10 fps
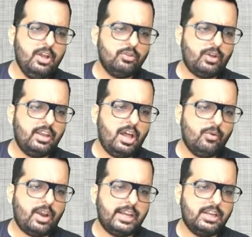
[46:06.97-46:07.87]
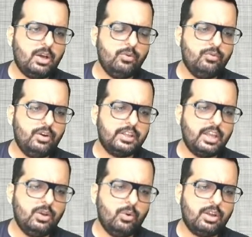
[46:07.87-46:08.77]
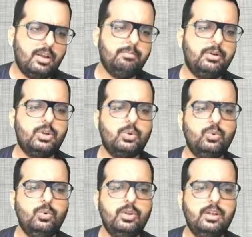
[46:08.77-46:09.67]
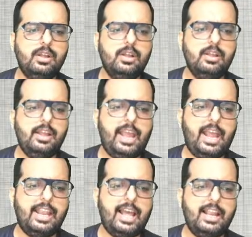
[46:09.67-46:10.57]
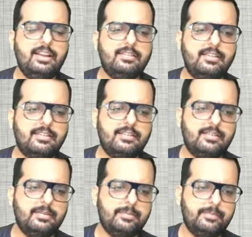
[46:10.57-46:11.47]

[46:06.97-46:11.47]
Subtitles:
So I'll now write down working note number 2, analysis.